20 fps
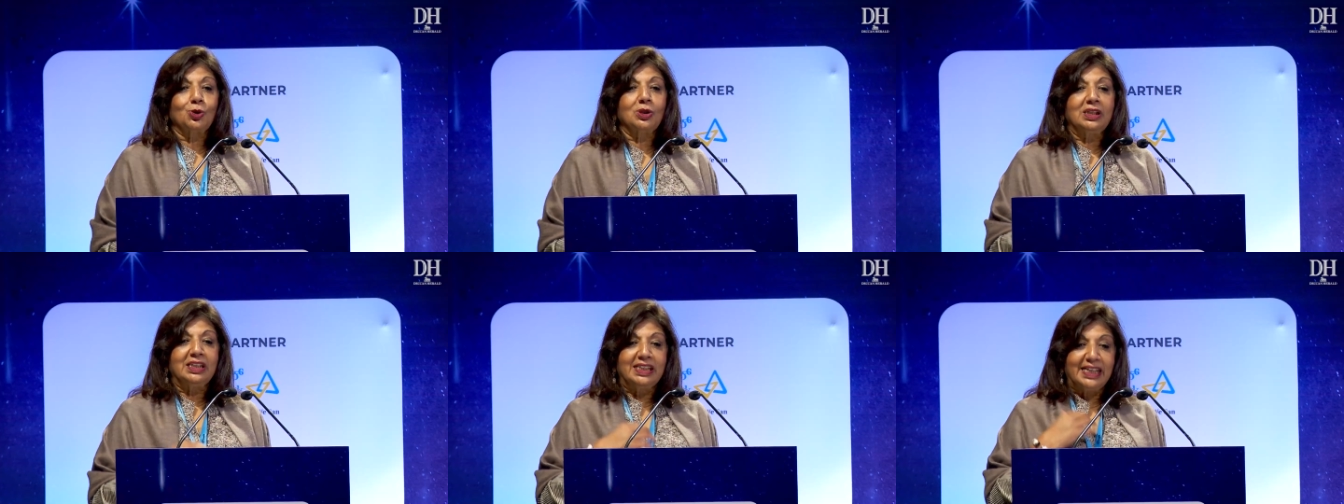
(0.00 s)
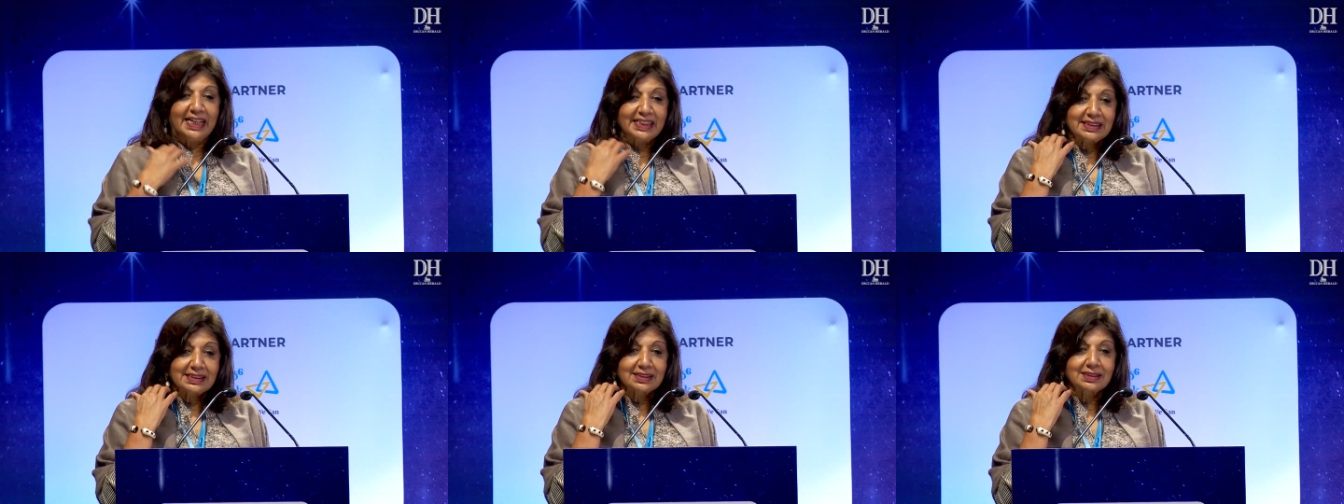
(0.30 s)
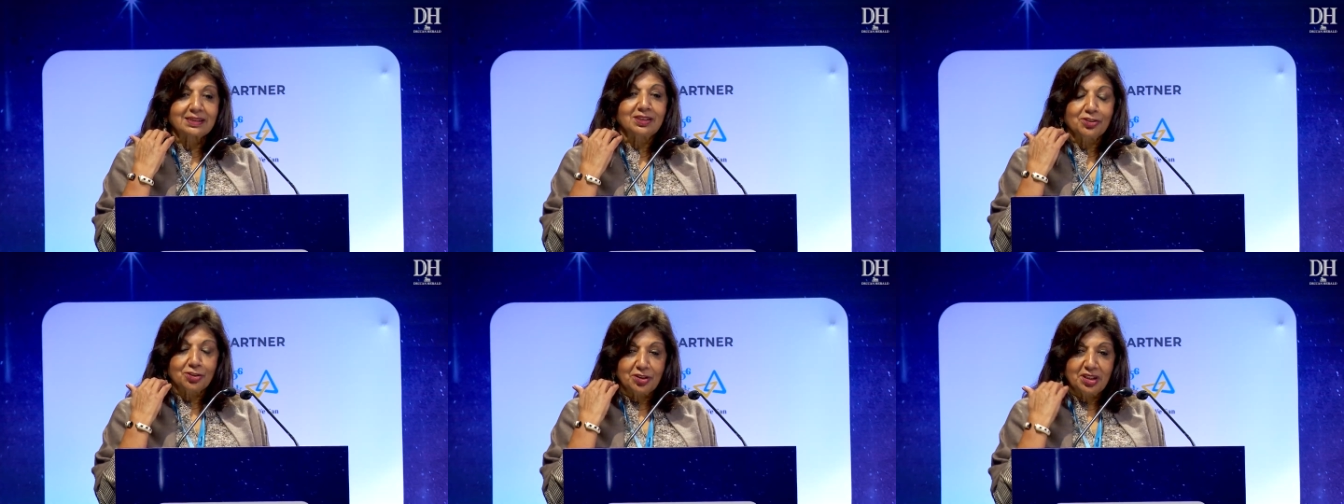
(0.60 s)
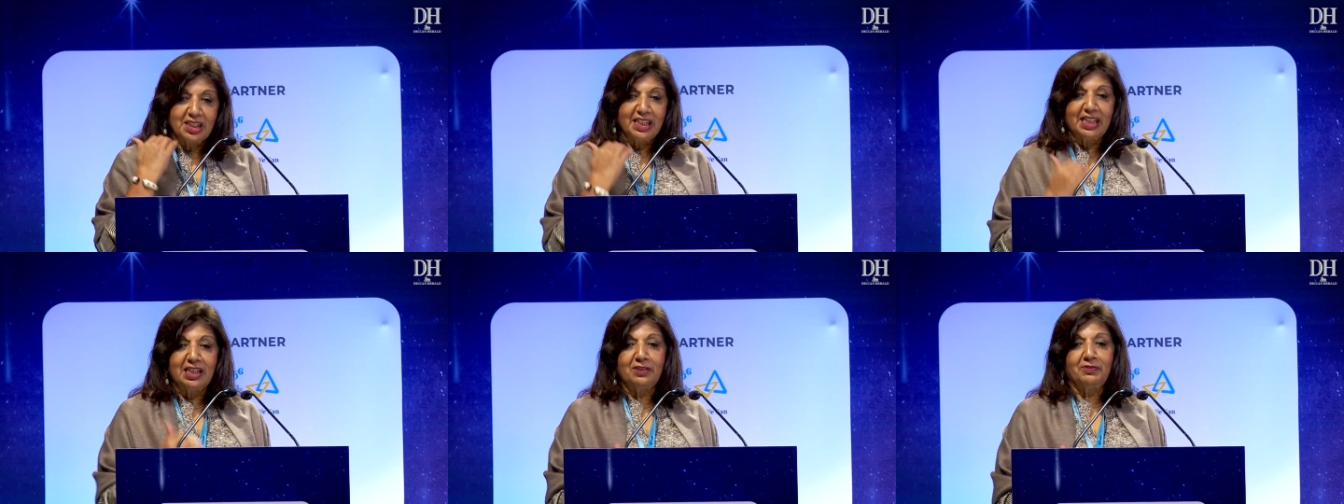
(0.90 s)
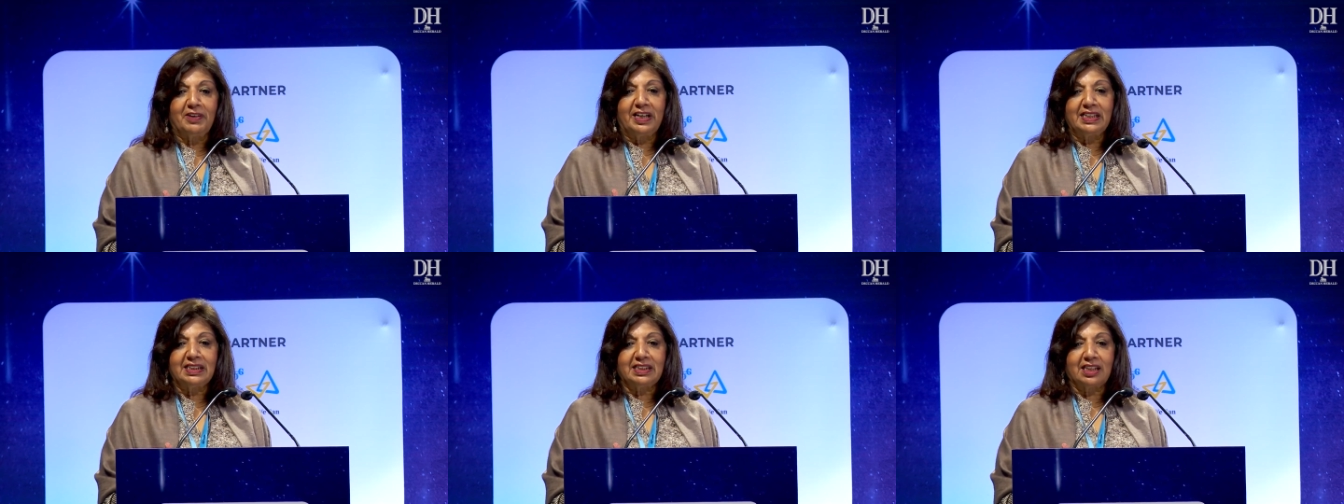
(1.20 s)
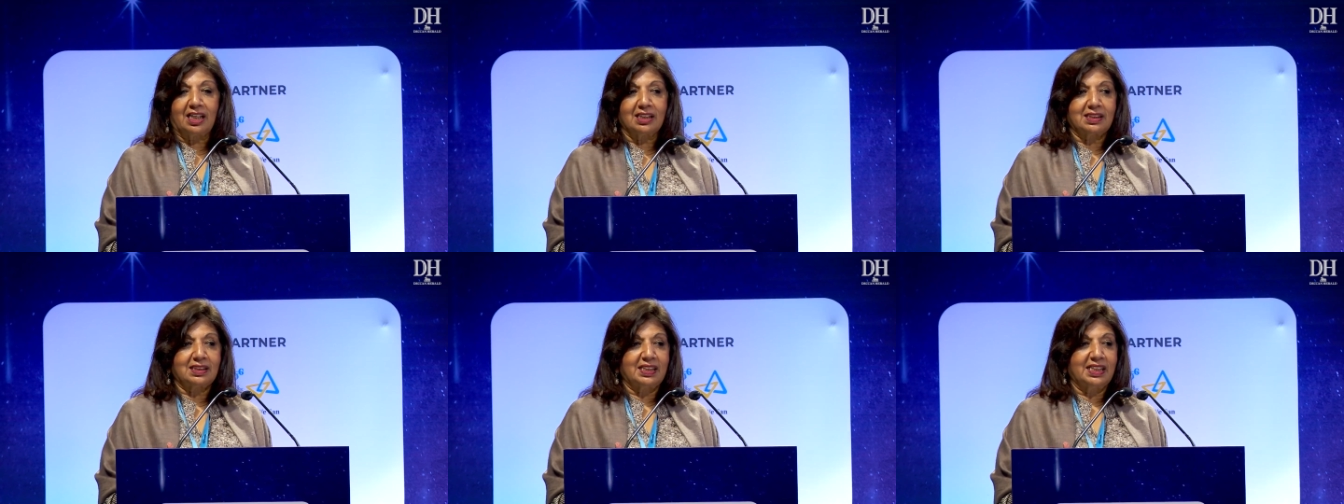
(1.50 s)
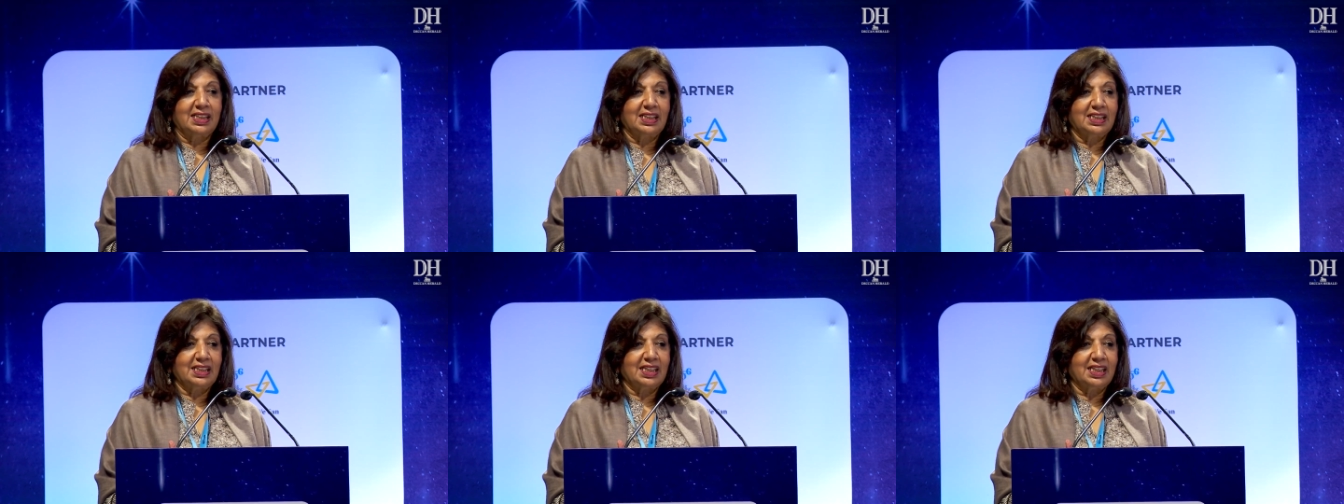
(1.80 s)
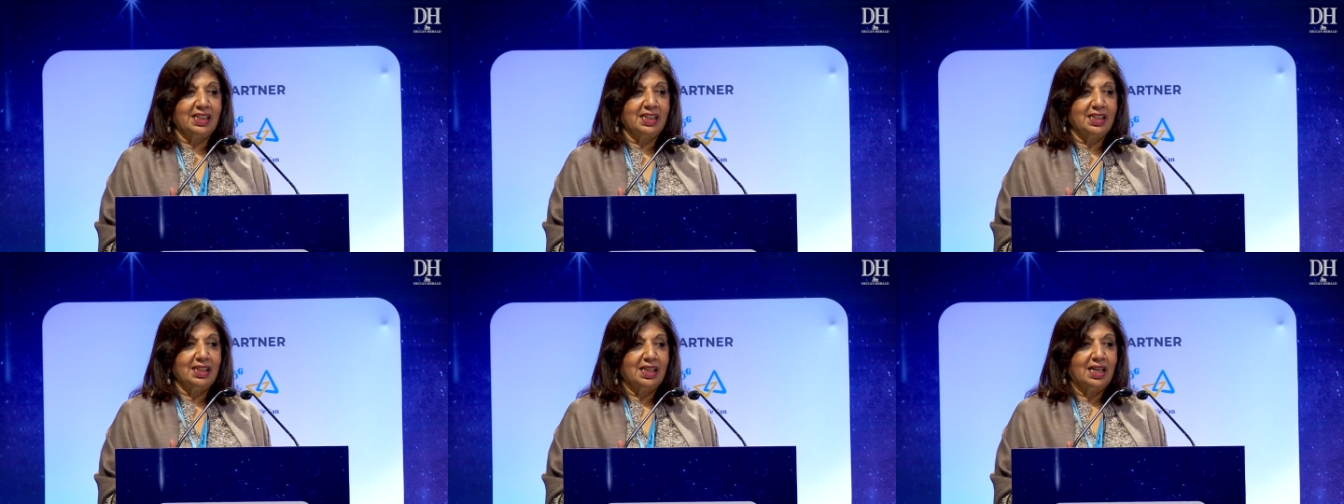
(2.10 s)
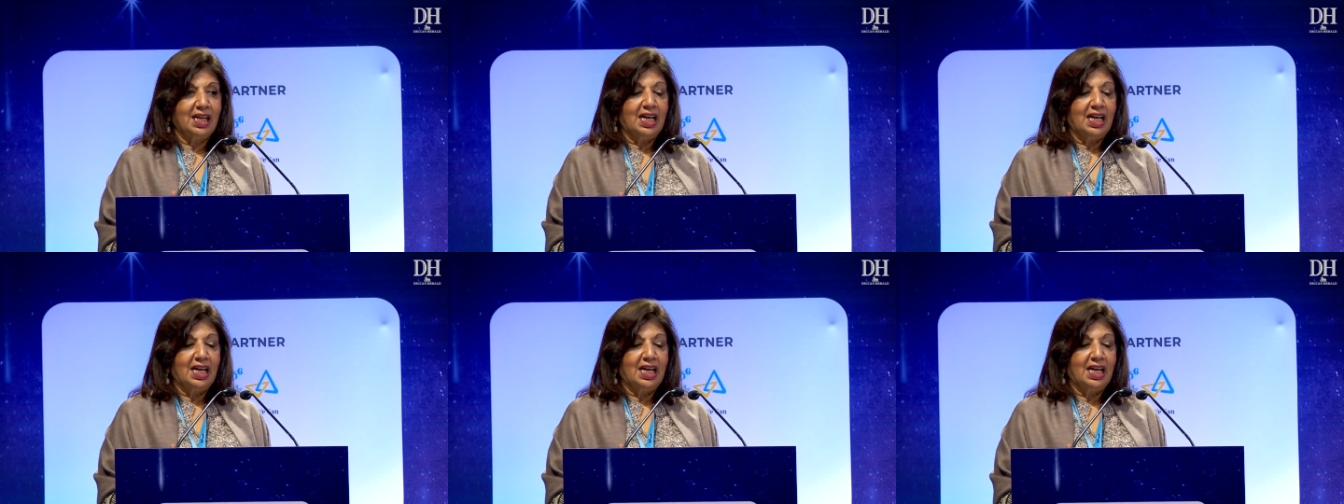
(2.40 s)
let's reinvent our thinking.